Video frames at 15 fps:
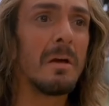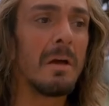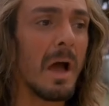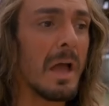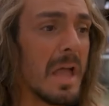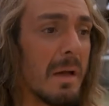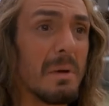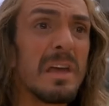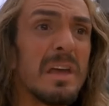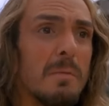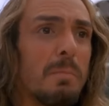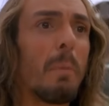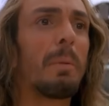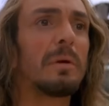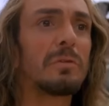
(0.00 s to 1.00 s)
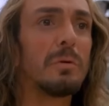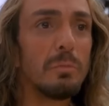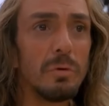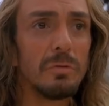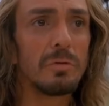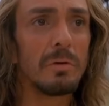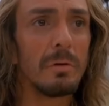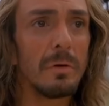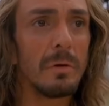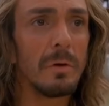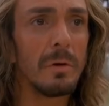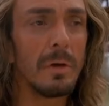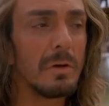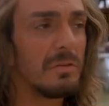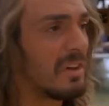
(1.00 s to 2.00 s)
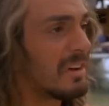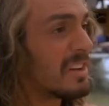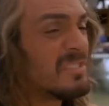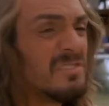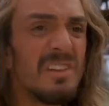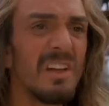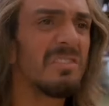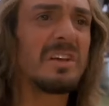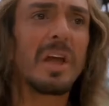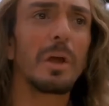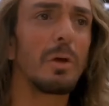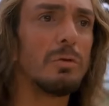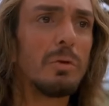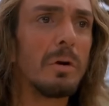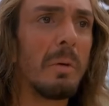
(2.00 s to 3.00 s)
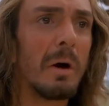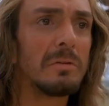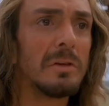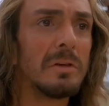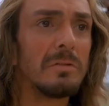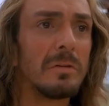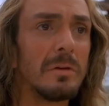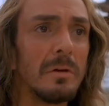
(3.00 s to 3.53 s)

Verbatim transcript: I am a hippopotamus and there is nothing I can do about it.